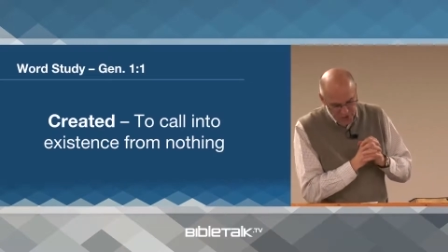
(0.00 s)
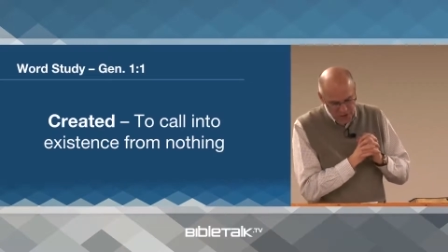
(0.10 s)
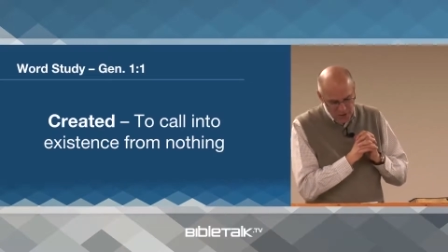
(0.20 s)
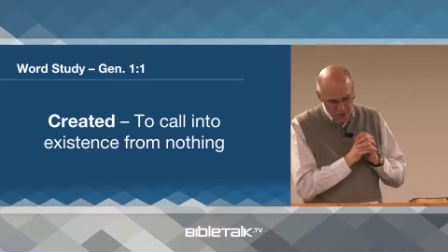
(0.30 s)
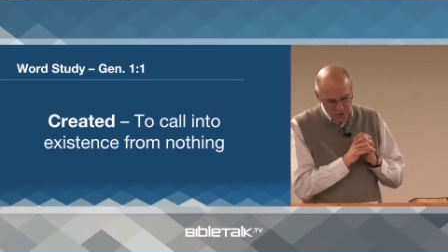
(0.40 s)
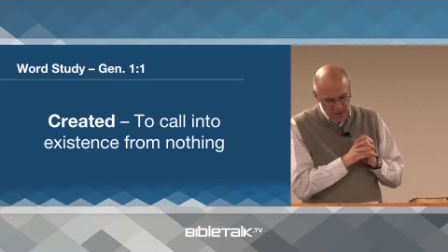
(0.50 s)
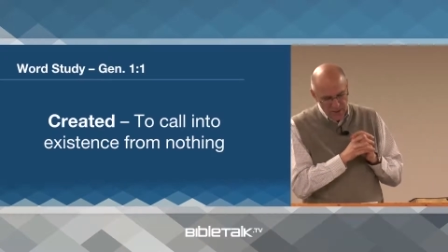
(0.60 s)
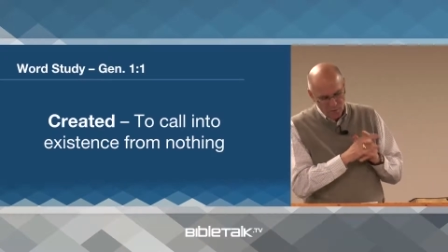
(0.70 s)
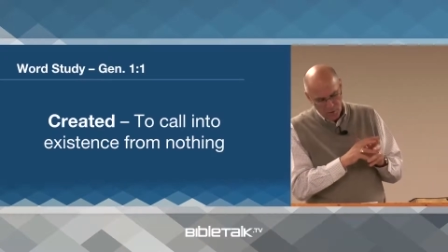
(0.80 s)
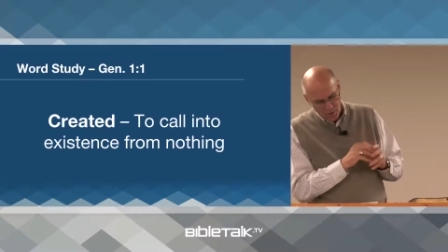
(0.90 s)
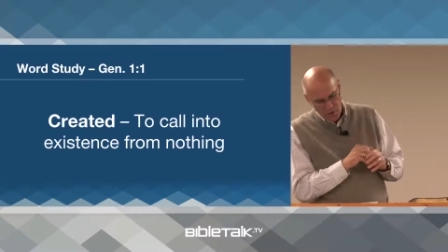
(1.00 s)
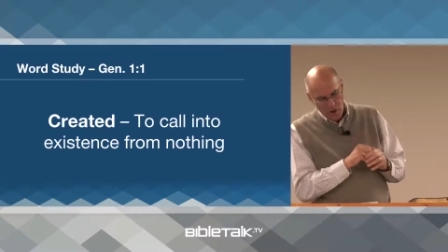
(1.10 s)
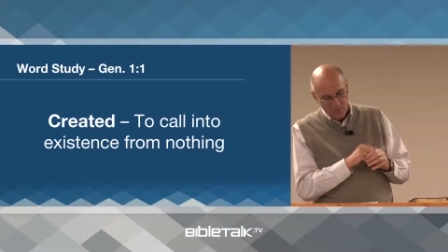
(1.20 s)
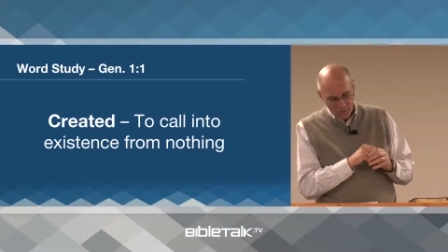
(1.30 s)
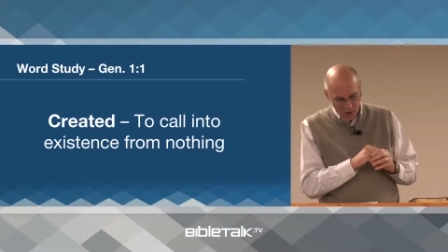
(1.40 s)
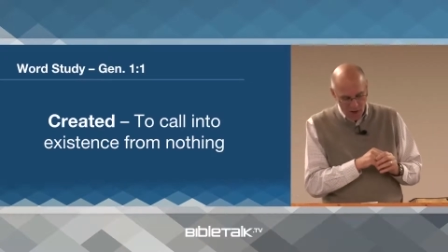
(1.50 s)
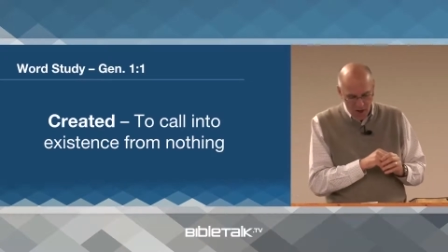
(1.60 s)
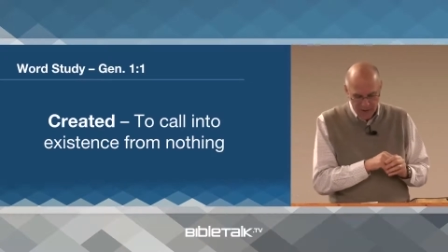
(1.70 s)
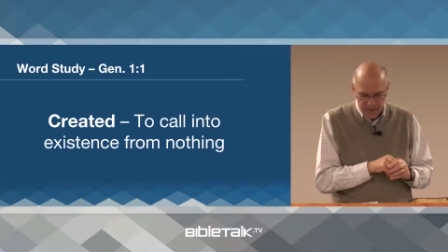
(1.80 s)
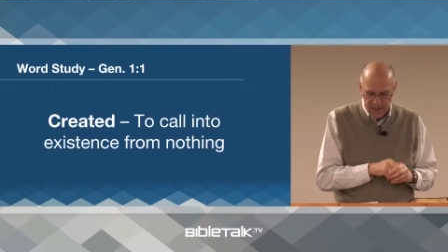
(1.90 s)
the unique work of
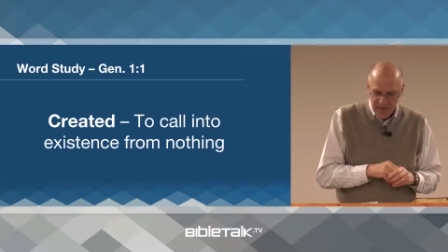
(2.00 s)
God,